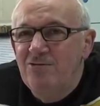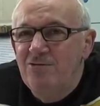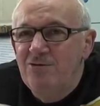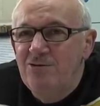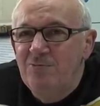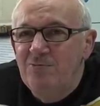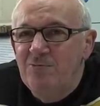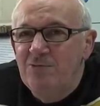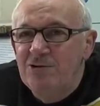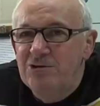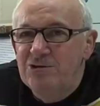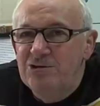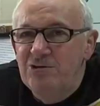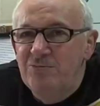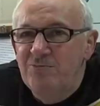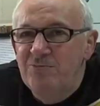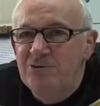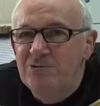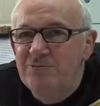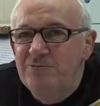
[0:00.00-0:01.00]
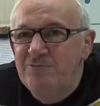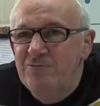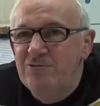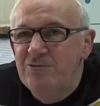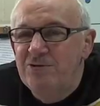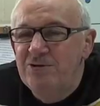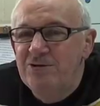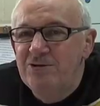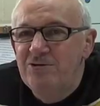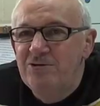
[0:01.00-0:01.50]
knowing the players' numbers
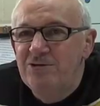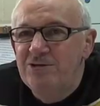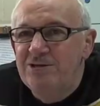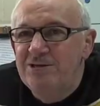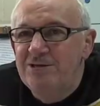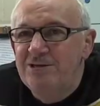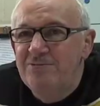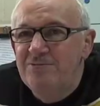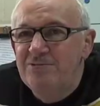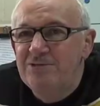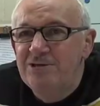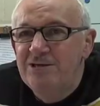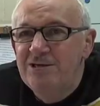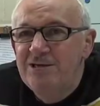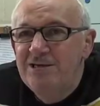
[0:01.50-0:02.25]
before they do at times.